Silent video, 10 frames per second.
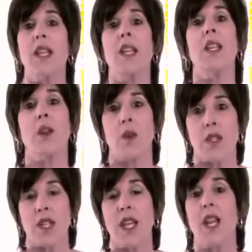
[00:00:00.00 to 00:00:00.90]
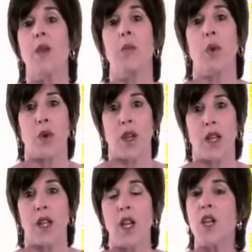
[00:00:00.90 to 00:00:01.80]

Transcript: can irritate and burn it.